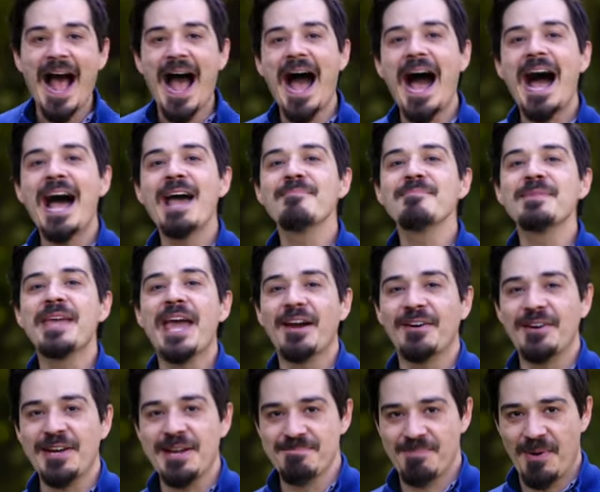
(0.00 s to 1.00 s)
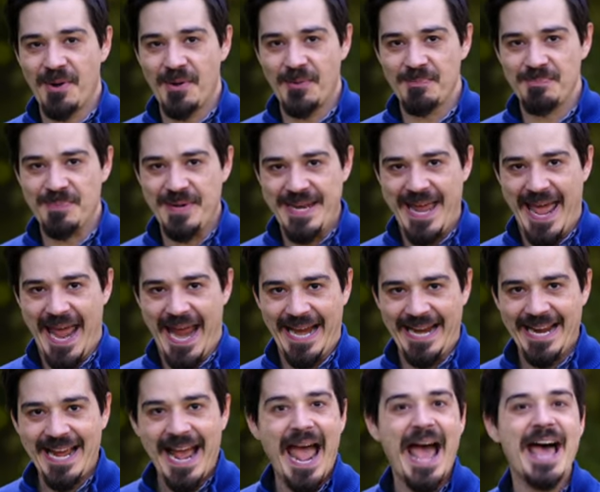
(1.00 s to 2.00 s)
I'm Garrhy
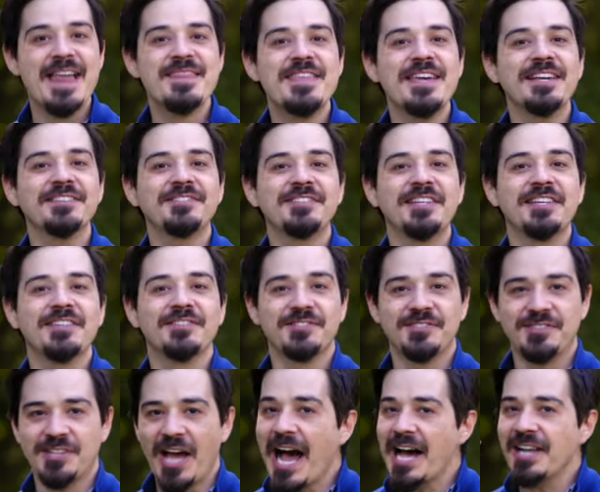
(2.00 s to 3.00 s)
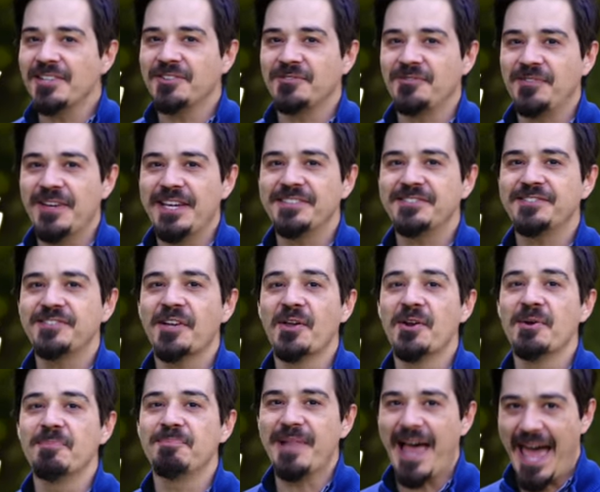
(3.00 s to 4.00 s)
Boldpenis, and this is God's Fist
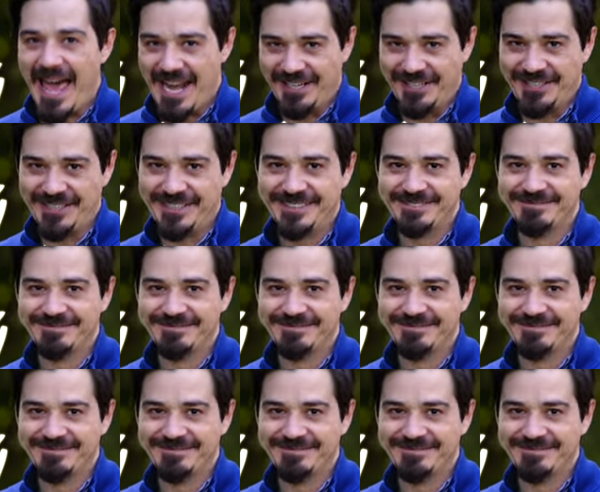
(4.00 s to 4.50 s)
on a Platter.